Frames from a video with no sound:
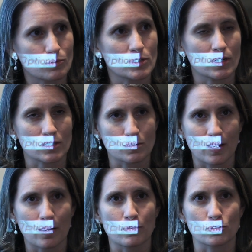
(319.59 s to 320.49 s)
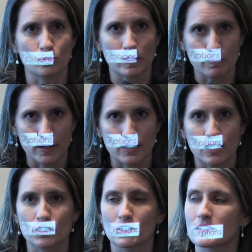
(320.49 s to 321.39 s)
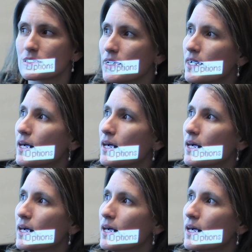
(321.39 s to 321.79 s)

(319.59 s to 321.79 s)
or Rituximab, those are big medications,